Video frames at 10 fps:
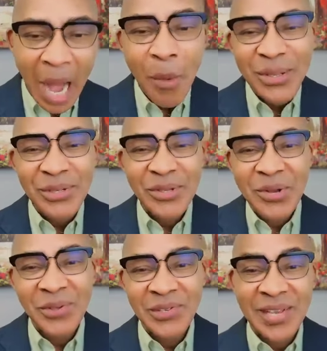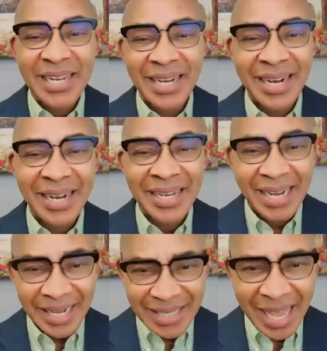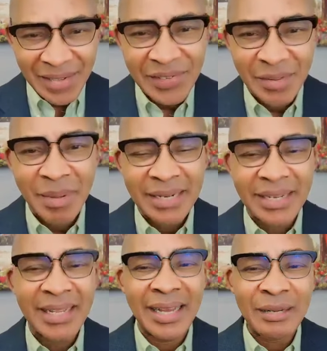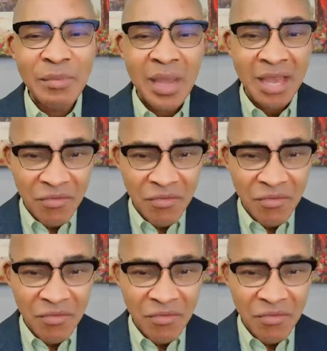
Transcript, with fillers: I want you to consider uh, Nelson Mandela,